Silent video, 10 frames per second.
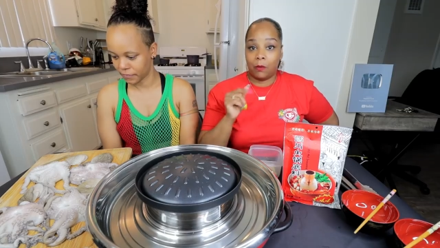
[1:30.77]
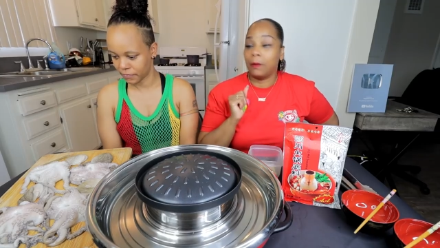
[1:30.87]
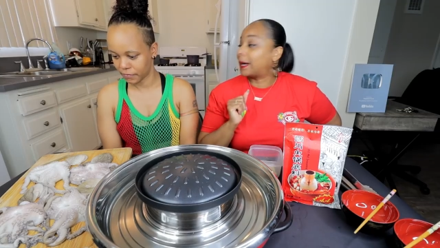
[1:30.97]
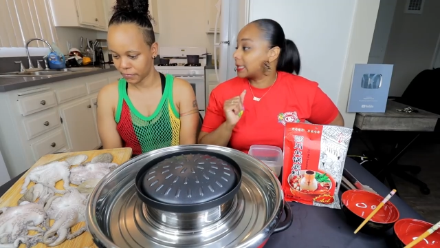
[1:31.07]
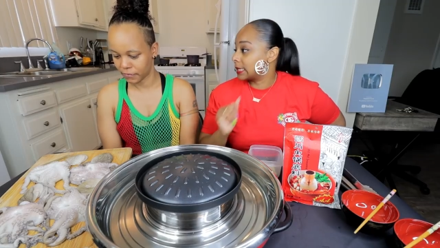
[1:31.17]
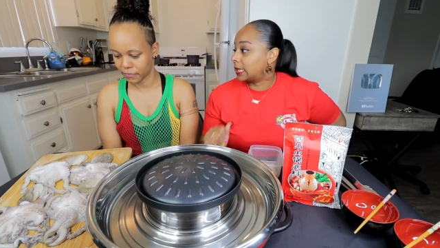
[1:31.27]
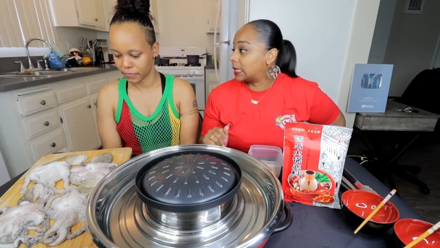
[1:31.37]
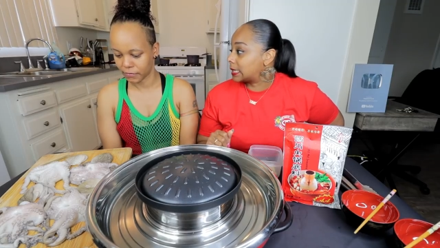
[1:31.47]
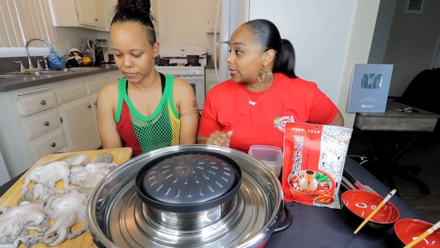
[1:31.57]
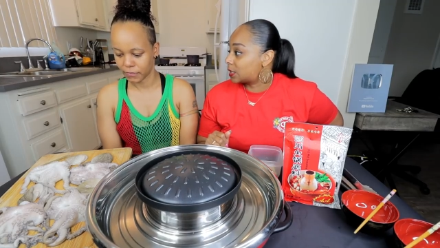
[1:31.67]
Speaker 1: We about to get
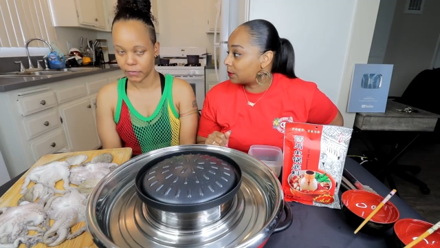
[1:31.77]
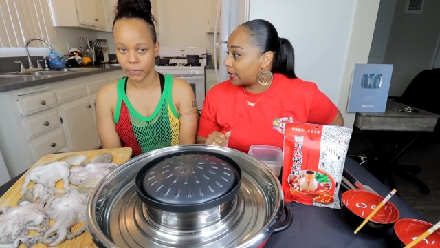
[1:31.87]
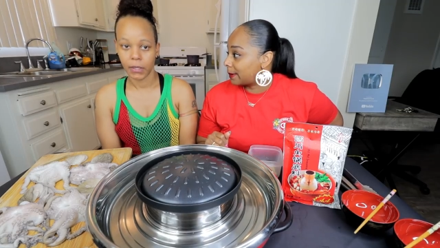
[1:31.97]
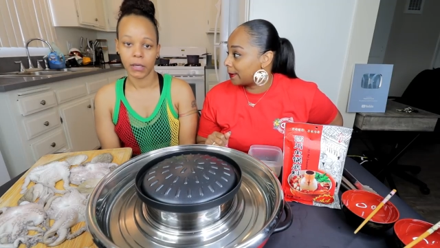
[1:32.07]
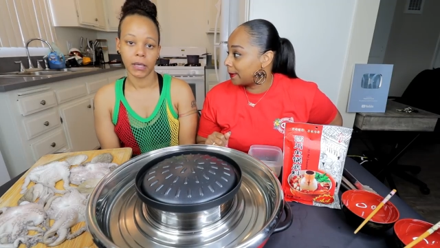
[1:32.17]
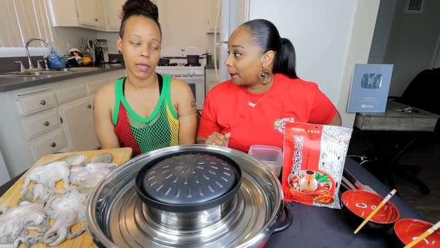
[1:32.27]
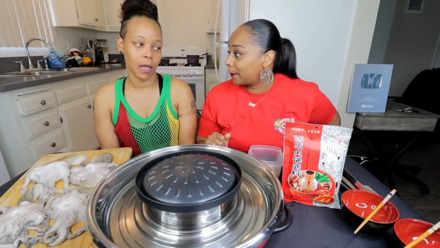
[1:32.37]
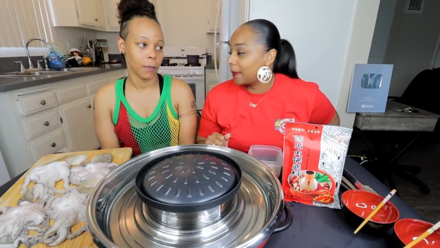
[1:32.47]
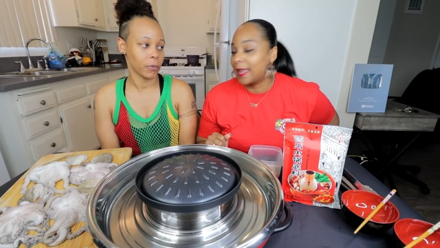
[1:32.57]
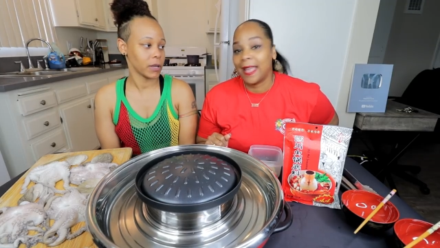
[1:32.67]
into this. You ready, baby?
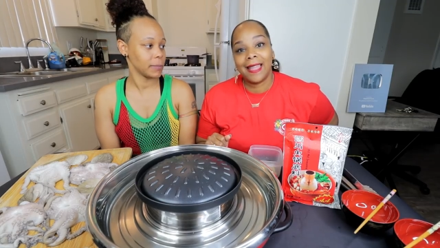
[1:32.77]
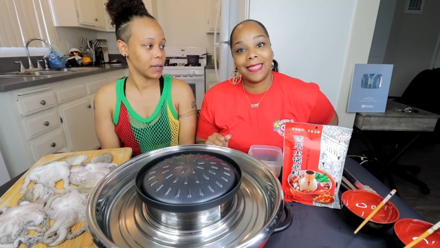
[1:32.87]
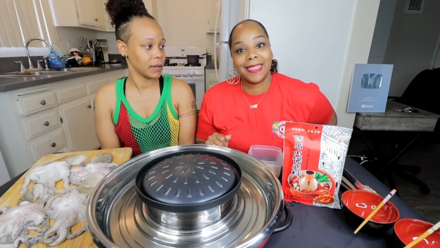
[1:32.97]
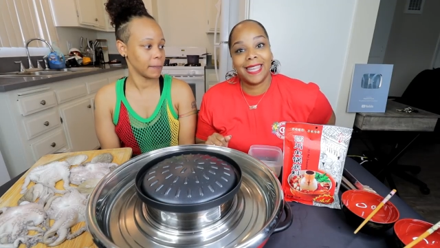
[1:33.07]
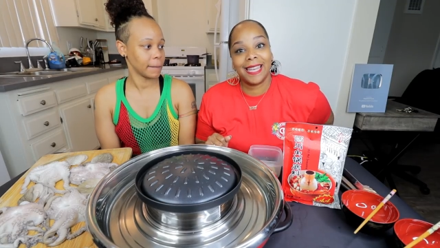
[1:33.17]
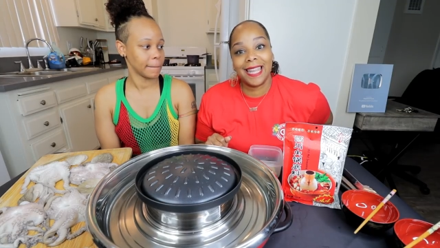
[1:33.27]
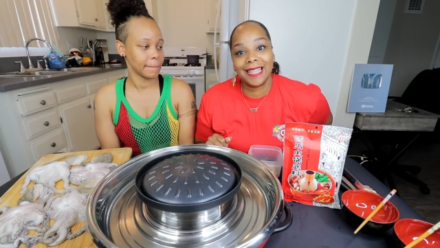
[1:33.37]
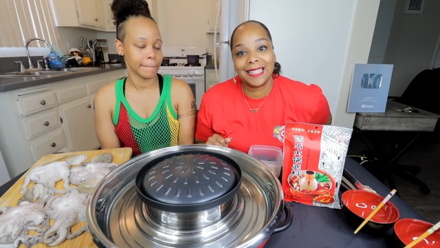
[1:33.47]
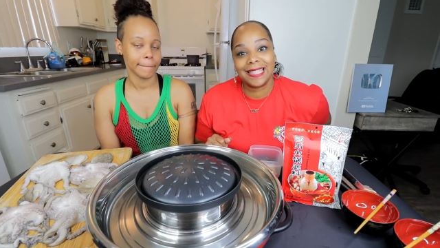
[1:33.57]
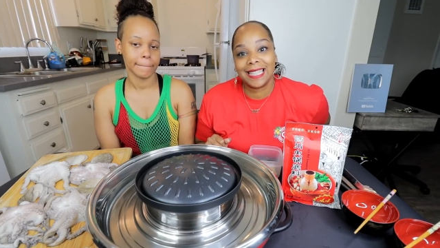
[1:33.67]
Yeah, I'm ready, babe. Then
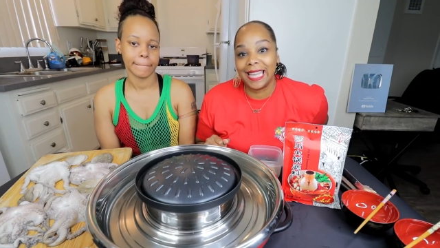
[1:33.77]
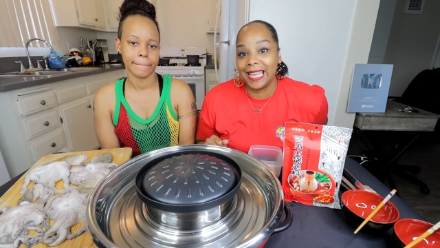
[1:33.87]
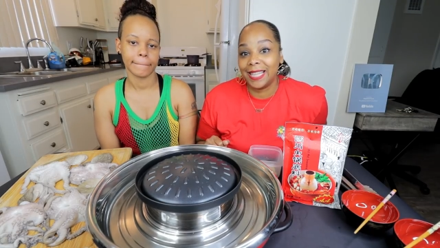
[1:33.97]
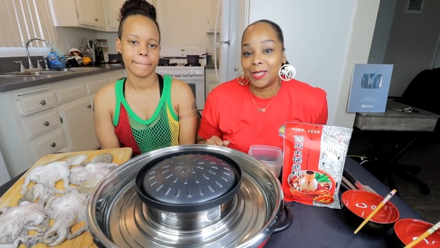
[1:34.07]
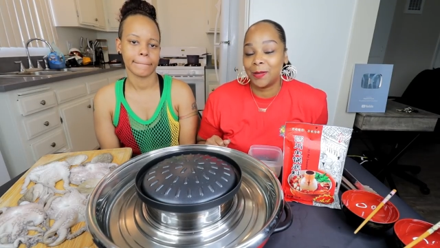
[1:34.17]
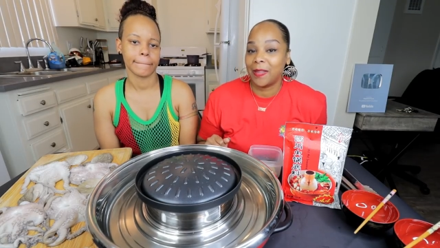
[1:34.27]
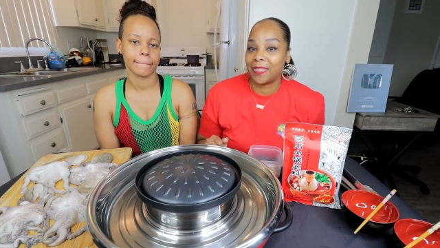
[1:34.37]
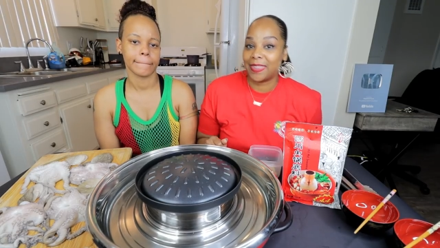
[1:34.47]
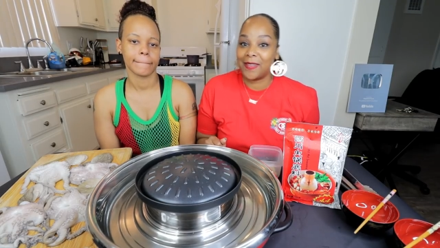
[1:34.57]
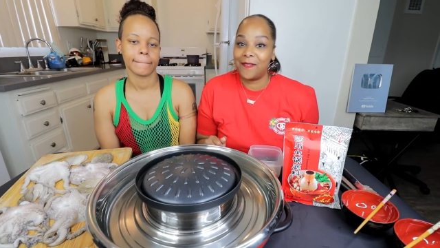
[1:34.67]
let's get into
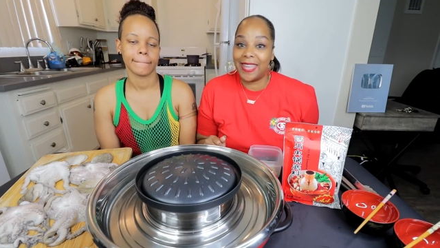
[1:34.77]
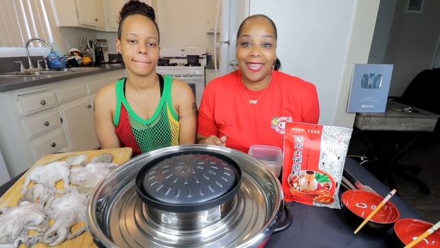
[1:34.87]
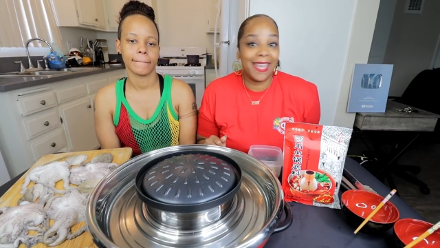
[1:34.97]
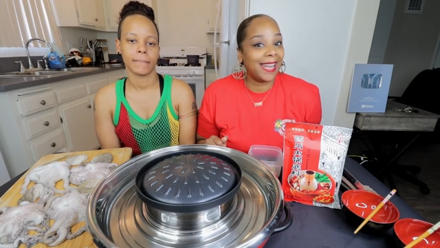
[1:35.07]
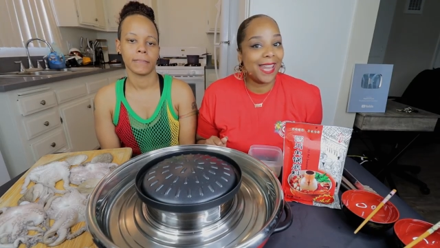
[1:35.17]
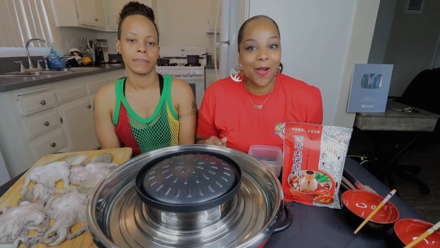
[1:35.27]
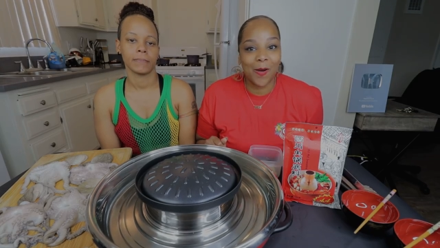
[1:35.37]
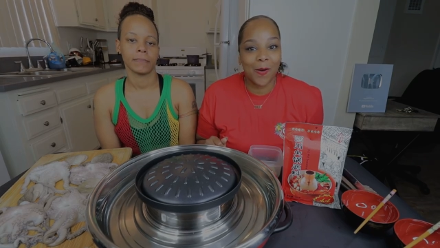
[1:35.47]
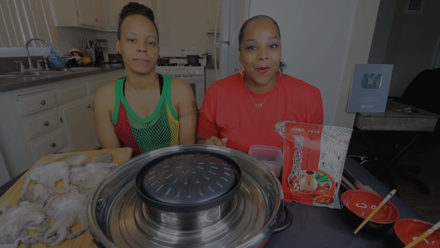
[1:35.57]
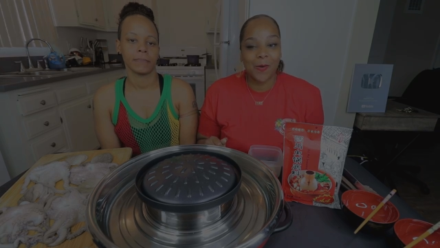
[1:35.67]
the video.
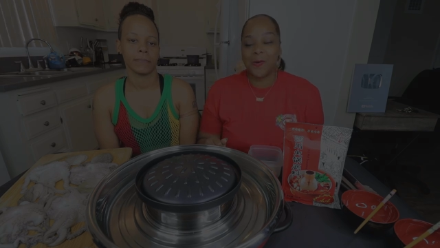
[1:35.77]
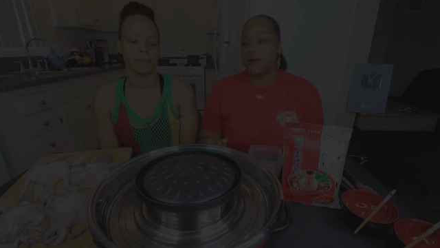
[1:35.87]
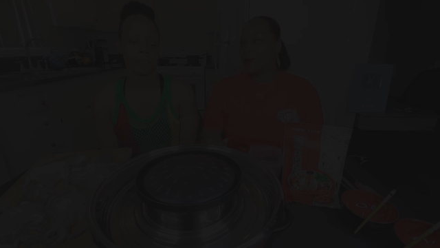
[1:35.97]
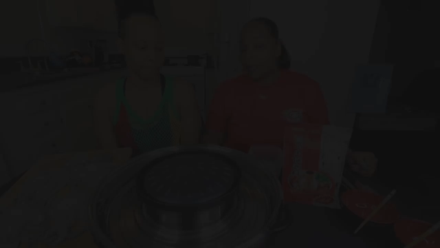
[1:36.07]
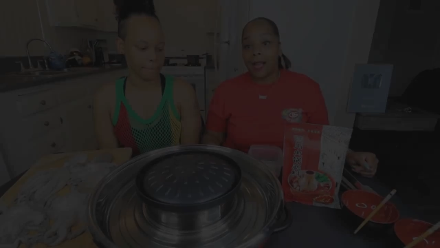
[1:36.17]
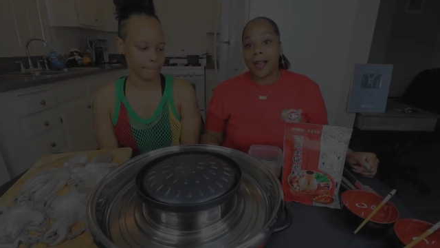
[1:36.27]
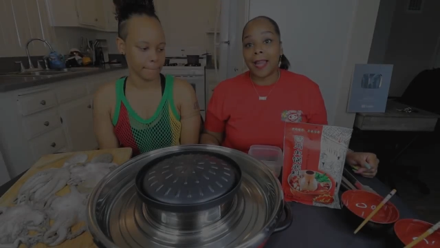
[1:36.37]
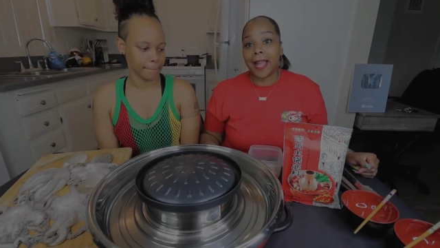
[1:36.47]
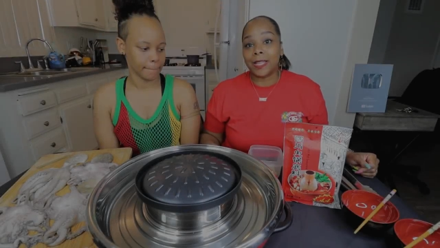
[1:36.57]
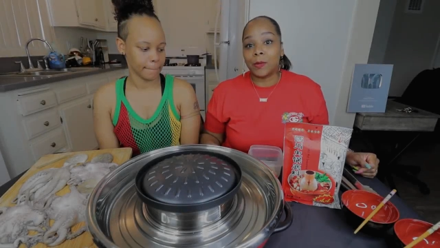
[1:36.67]
All
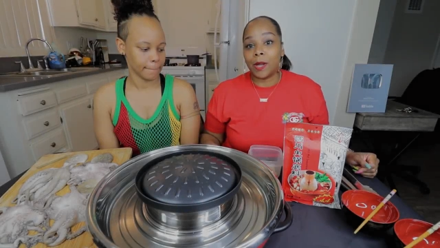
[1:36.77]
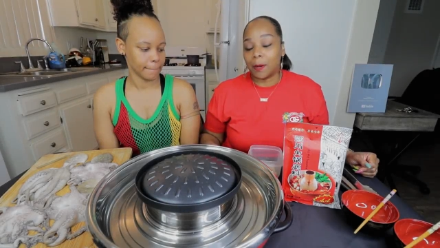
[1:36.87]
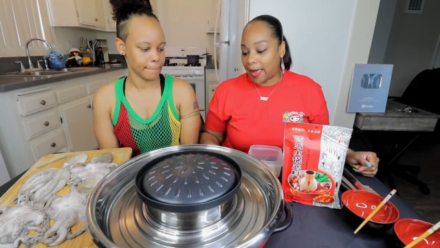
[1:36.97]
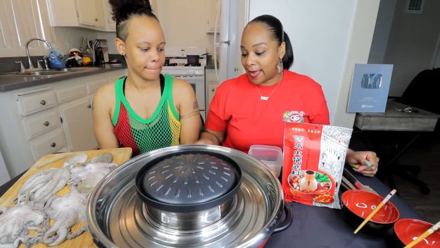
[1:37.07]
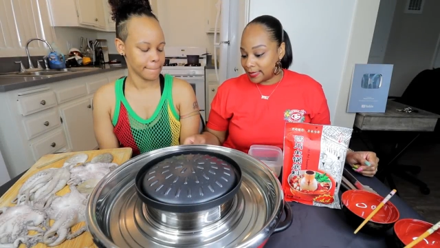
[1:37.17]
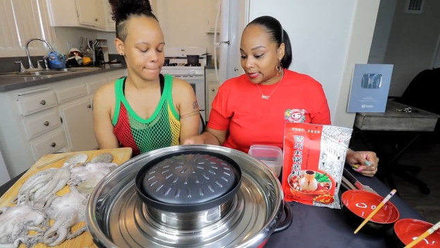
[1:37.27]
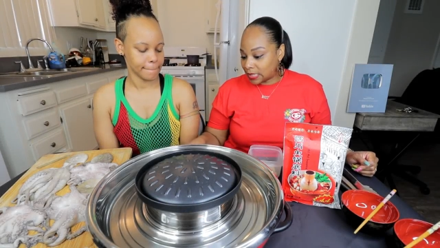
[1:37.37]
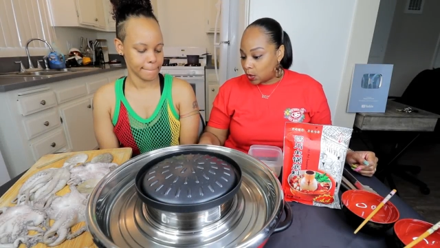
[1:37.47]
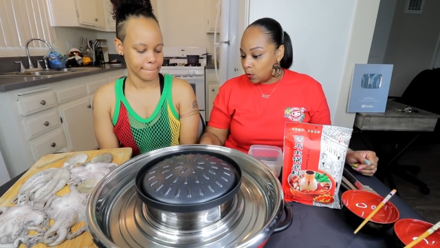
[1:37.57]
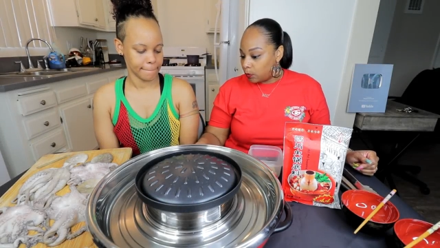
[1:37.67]
right, guys, we are back.
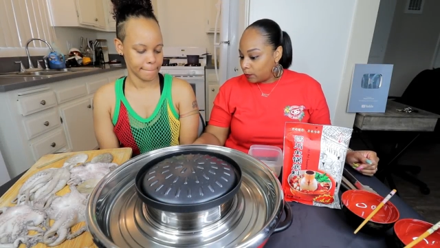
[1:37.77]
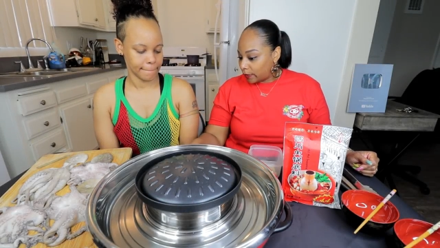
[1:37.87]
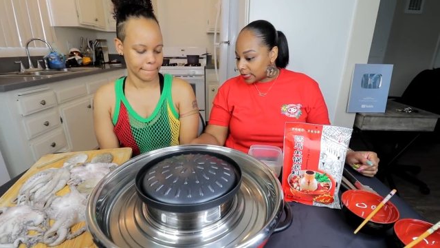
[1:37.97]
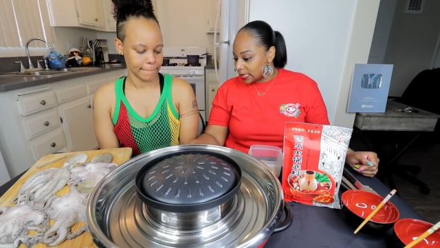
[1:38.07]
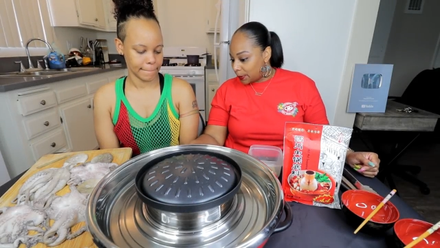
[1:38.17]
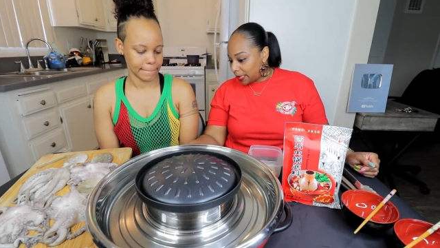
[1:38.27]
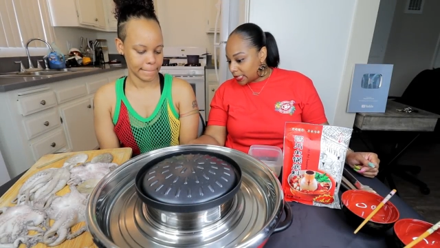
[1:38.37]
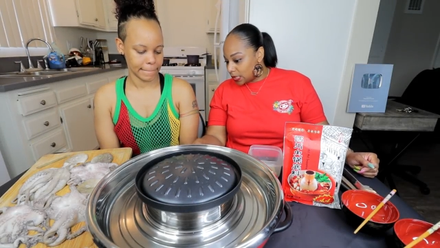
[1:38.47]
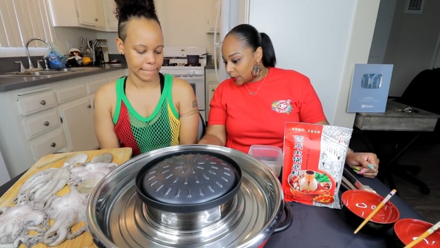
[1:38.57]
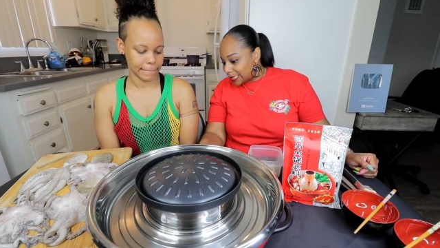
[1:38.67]
So first thing we
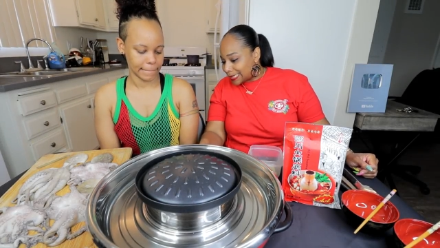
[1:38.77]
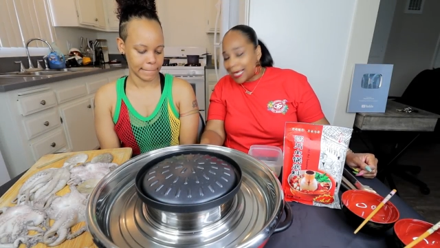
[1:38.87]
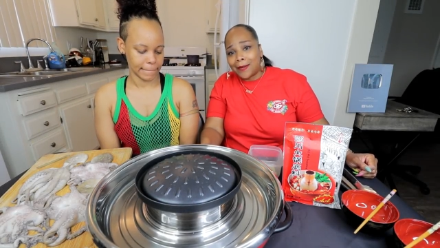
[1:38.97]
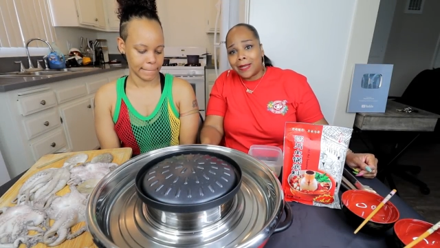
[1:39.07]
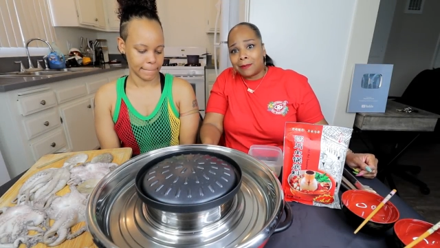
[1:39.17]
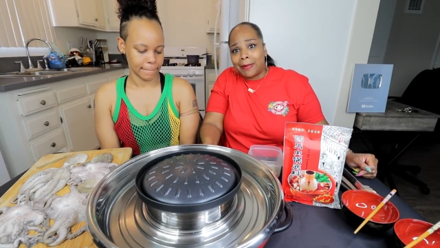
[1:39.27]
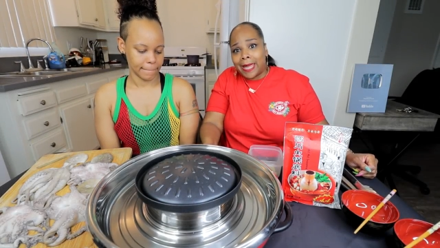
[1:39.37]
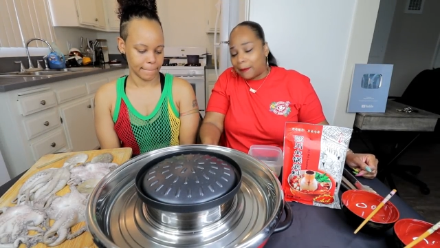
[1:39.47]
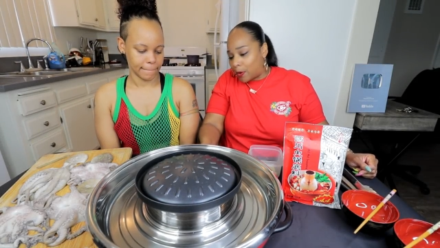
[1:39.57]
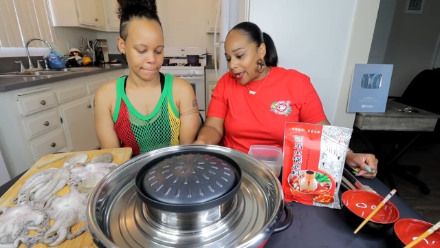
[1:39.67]
need to do is turn this
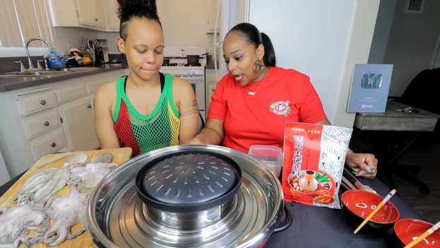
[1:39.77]
bad boy